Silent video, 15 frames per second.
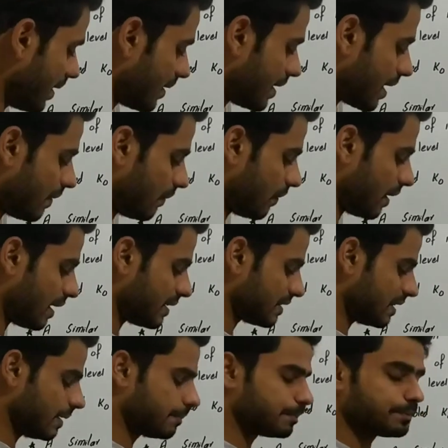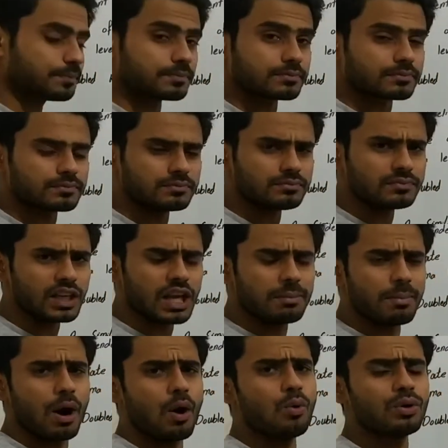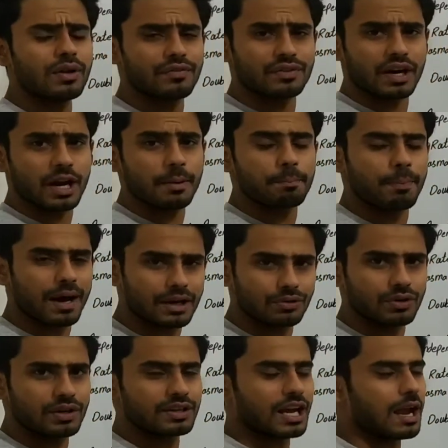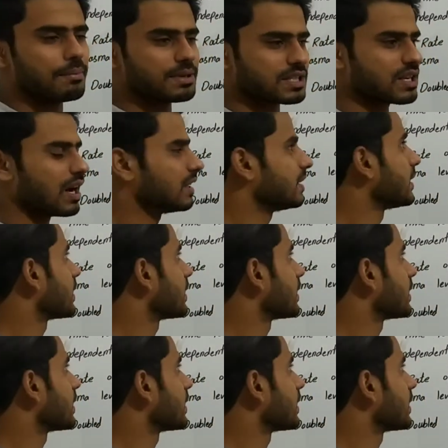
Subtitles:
Rate of infusion is the amount of drug per unit time is called the